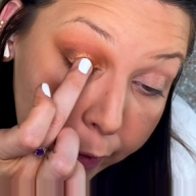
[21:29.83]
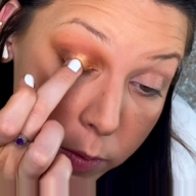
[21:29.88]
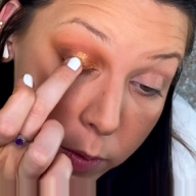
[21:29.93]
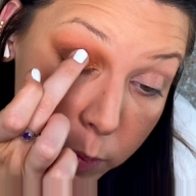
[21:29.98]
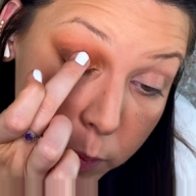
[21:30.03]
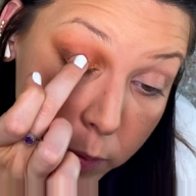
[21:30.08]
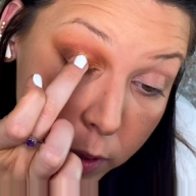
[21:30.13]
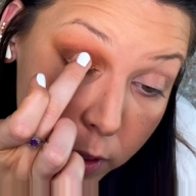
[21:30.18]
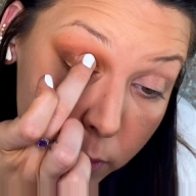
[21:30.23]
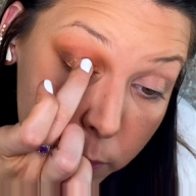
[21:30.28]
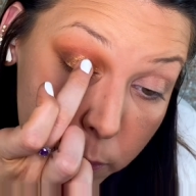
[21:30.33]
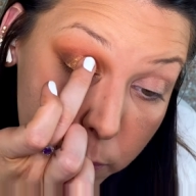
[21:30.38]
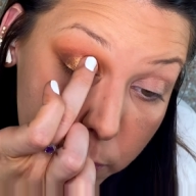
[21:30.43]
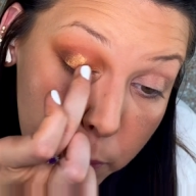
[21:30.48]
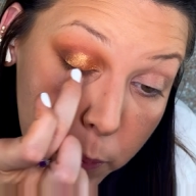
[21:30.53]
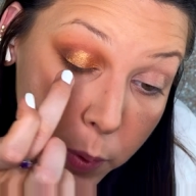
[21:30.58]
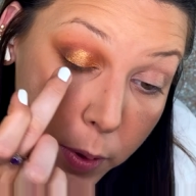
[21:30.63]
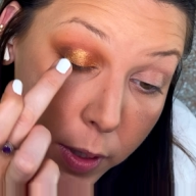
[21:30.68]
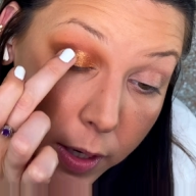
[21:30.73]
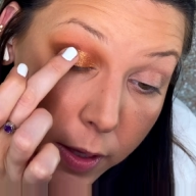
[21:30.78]
I'm gonna
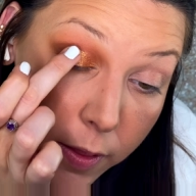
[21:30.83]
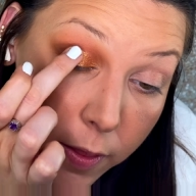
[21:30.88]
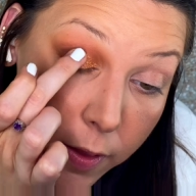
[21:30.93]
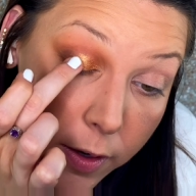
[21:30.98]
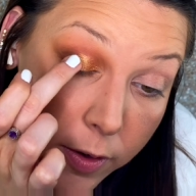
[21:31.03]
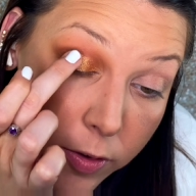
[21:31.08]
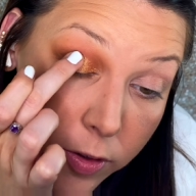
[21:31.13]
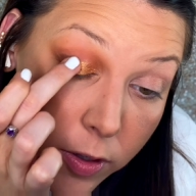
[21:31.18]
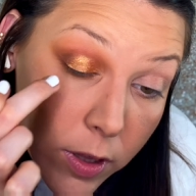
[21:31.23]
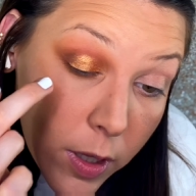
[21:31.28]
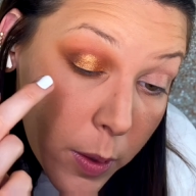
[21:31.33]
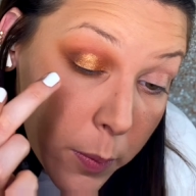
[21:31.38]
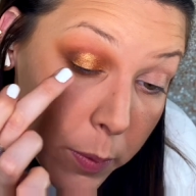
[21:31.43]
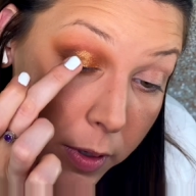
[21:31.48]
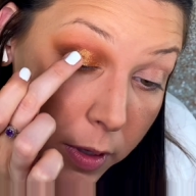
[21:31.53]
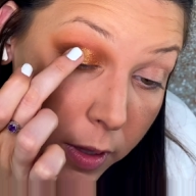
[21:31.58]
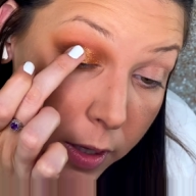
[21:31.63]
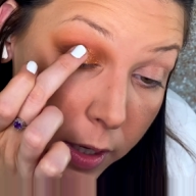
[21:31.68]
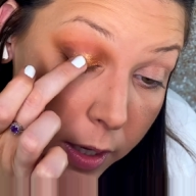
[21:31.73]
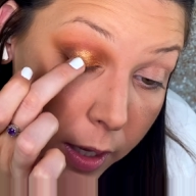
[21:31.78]
put it there
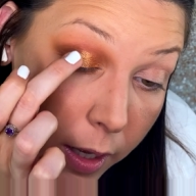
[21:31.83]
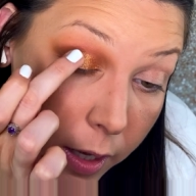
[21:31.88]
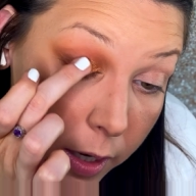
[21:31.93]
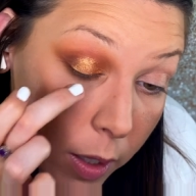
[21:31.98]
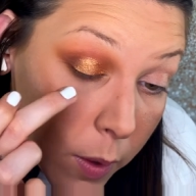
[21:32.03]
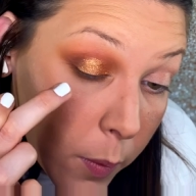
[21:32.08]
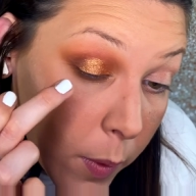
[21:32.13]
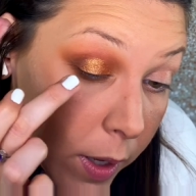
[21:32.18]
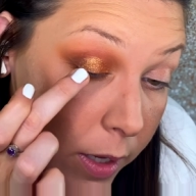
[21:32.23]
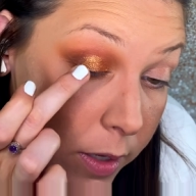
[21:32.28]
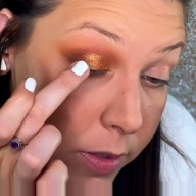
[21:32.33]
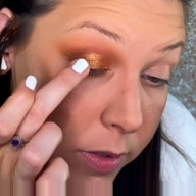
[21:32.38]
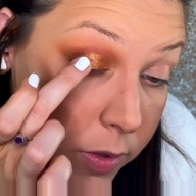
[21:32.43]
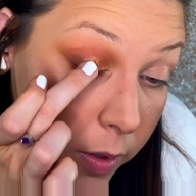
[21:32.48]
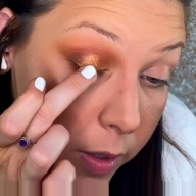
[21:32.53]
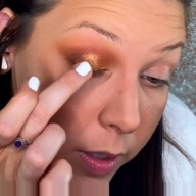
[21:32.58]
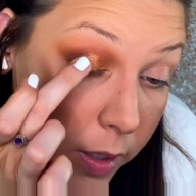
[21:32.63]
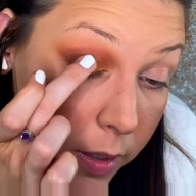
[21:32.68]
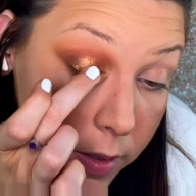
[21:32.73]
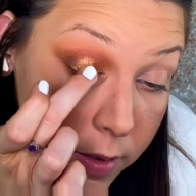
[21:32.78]
deliberately anyway, so
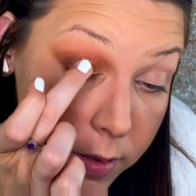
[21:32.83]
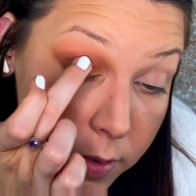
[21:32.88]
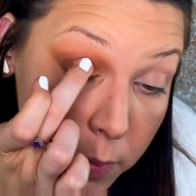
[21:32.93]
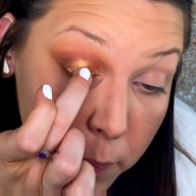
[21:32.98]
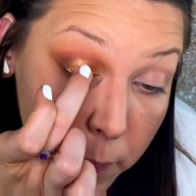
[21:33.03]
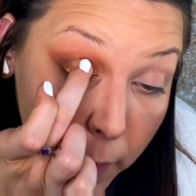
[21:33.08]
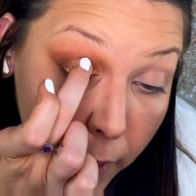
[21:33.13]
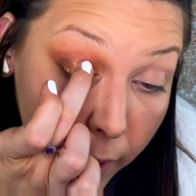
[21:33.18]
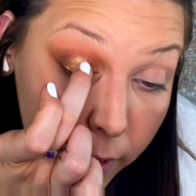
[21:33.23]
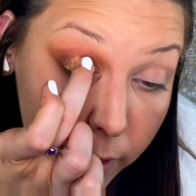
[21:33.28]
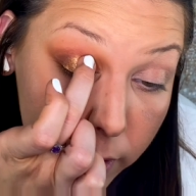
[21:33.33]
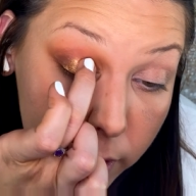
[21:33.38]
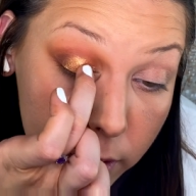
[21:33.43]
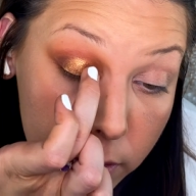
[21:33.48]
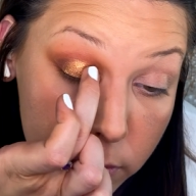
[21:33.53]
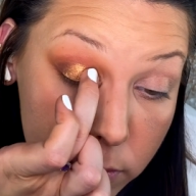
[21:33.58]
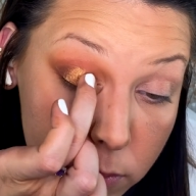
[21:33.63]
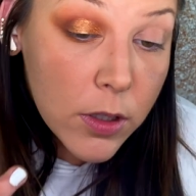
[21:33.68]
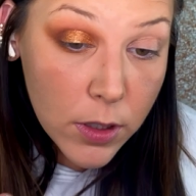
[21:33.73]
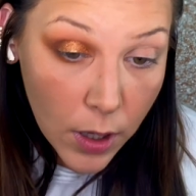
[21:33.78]
like it doesn't matter.
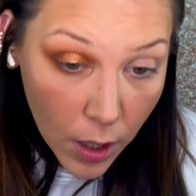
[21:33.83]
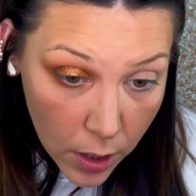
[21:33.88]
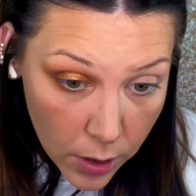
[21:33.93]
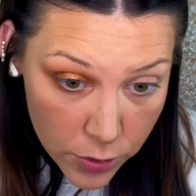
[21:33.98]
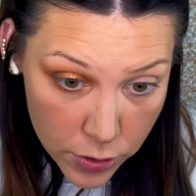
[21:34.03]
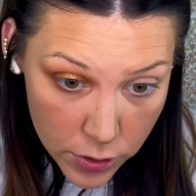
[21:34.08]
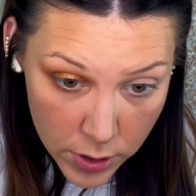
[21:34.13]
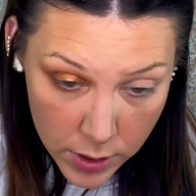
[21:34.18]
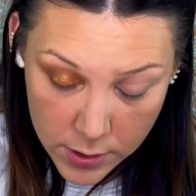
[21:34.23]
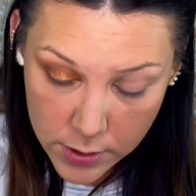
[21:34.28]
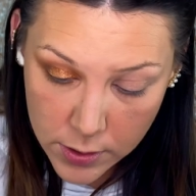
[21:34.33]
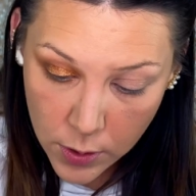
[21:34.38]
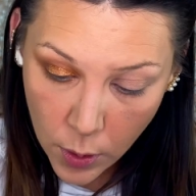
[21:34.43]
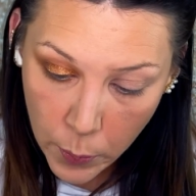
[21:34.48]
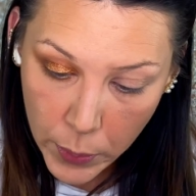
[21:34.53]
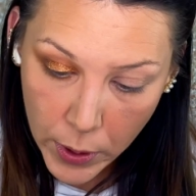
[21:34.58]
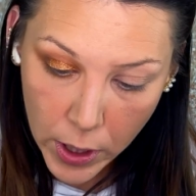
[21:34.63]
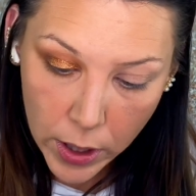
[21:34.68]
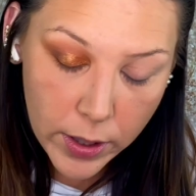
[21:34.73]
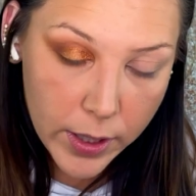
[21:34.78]
Gosh, that's so
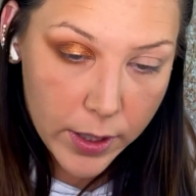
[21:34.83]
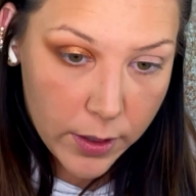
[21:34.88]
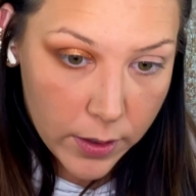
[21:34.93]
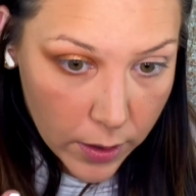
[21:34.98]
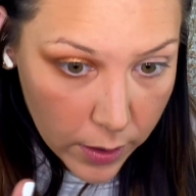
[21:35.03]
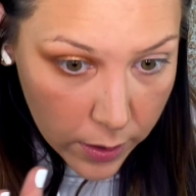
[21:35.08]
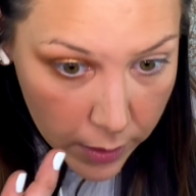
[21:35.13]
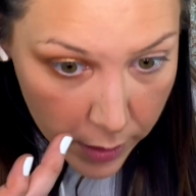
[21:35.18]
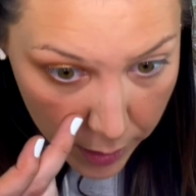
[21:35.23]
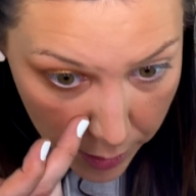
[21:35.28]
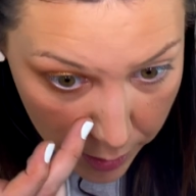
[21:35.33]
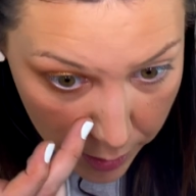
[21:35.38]
pretty. All right,